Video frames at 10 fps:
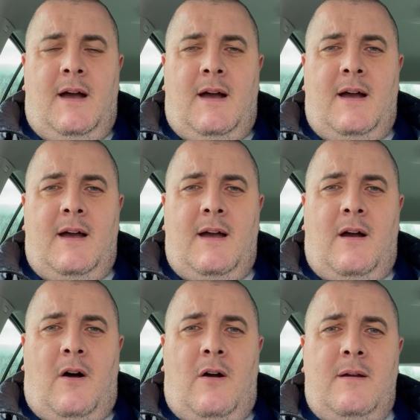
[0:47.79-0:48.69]
Uh,
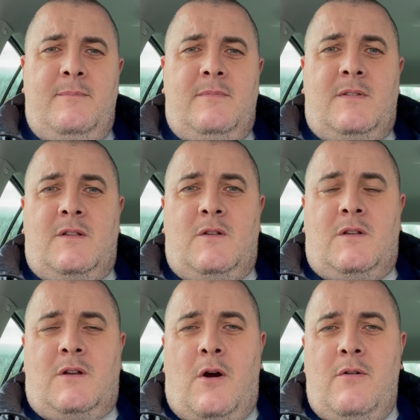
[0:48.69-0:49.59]
I'm
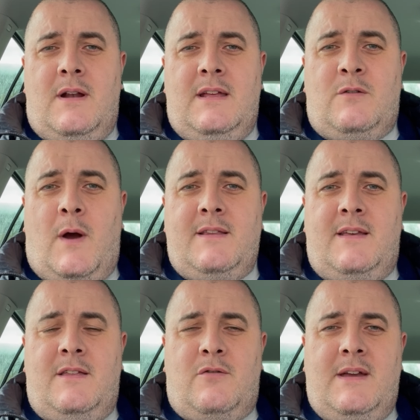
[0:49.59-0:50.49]
currently
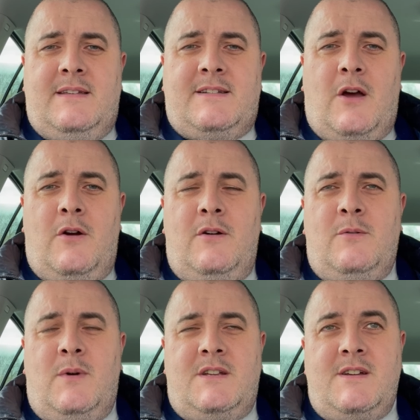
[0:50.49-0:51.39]
23
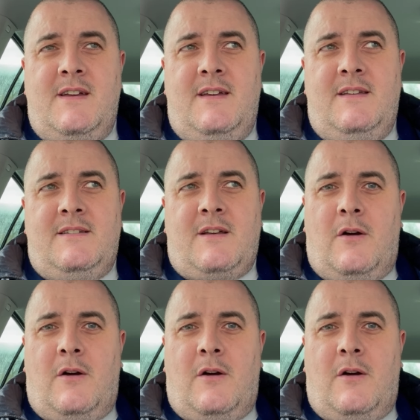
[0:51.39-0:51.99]
stone, which is,